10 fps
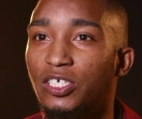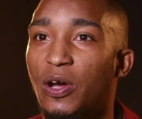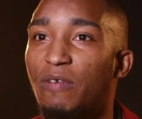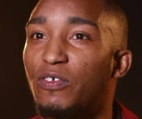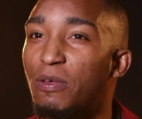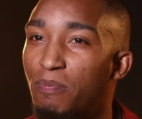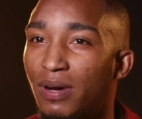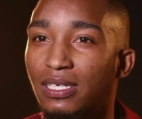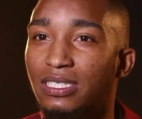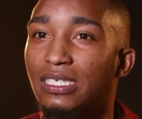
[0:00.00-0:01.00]
you know, and for the
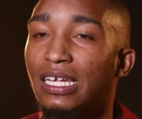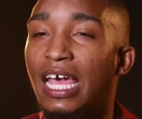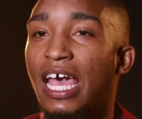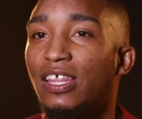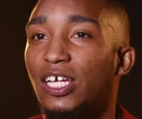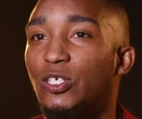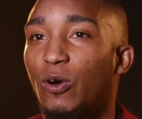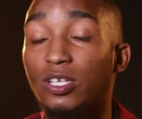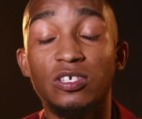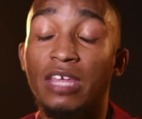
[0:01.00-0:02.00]
person that you
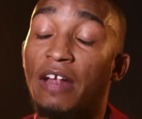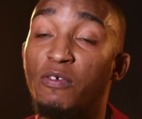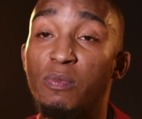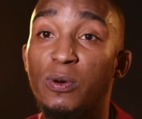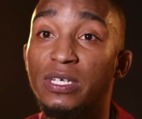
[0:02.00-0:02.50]
are. So that for me